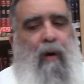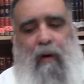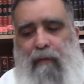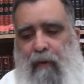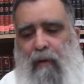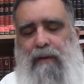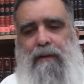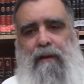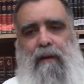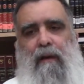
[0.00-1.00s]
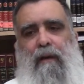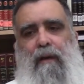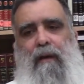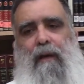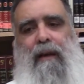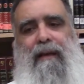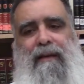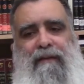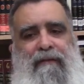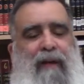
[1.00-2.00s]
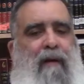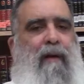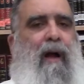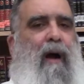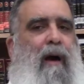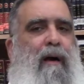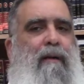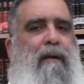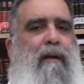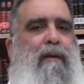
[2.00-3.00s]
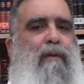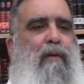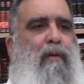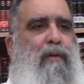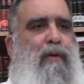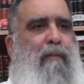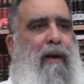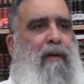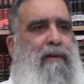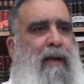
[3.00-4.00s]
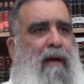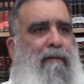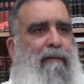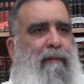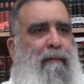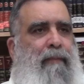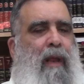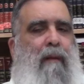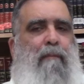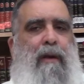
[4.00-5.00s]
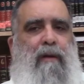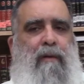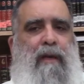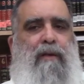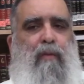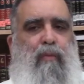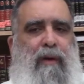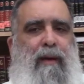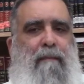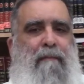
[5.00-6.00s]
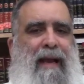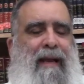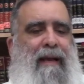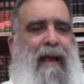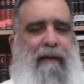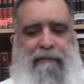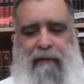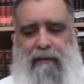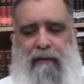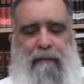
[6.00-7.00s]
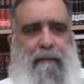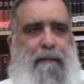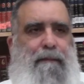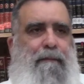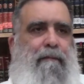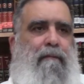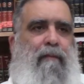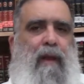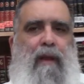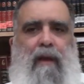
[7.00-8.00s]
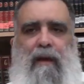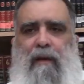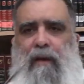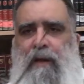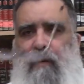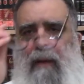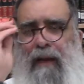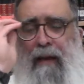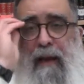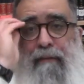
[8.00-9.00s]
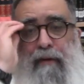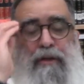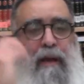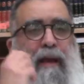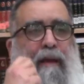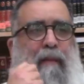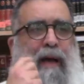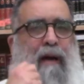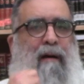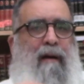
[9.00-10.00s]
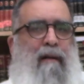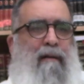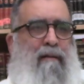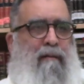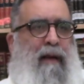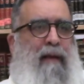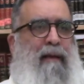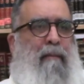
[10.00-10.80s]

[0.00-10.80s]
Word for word: Of course, it is very hard to do so by yourself, but you need to really make an effort. You need to make an effort, right?